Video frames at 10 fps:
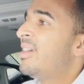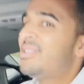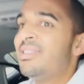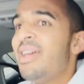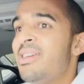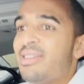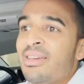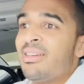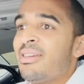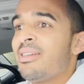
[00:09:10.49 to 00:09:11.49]
It's like,
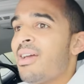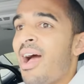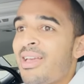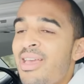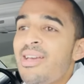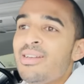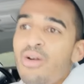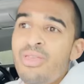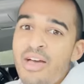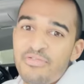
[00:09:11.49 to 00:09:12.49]
I can't
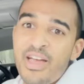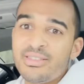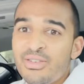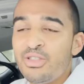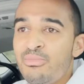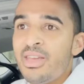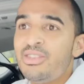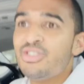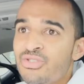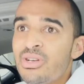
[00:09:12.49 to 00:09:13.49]
go that fast on the main
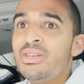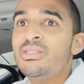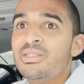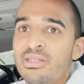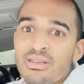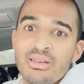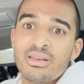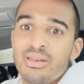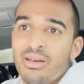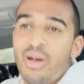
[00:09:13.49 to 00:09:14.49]
streets,
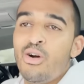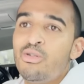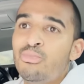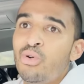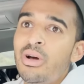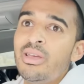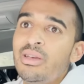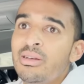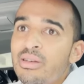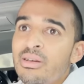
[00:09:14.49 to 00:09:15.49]
homeboy.
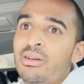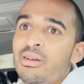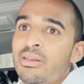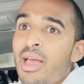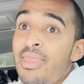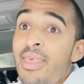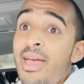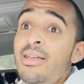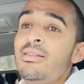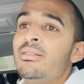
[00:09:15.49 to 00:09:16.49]
And
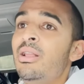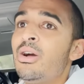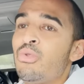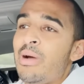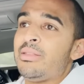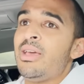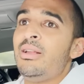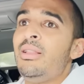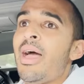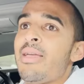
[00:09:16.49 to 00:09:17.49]
then, look, we're about to hit
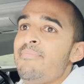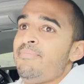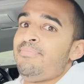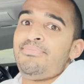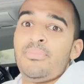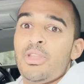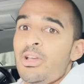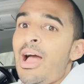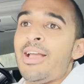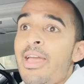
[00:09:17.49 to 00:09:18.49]
a light.
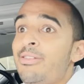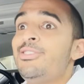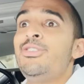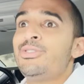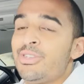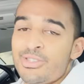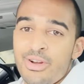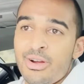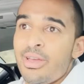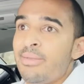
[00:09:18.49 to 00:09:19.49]
I guarantee you it's gonna
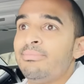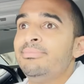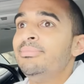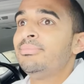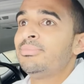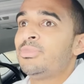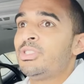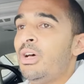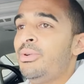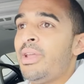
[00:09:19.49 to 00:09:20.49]
start again.
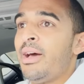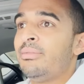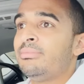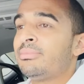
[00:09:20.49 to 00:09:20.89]
Slowing down.